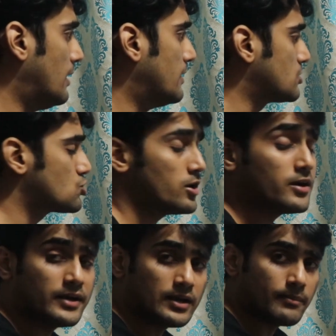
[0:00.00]
It is called
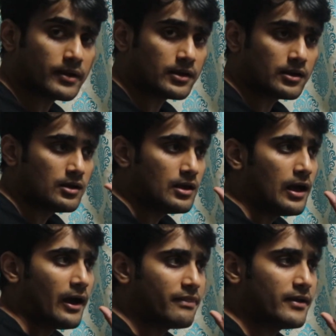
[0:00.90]
a data packet,
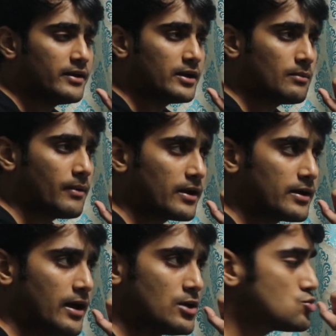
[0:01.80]
and then data
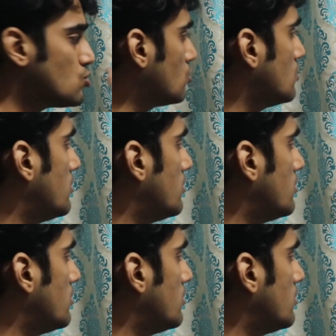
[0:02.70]
packet has to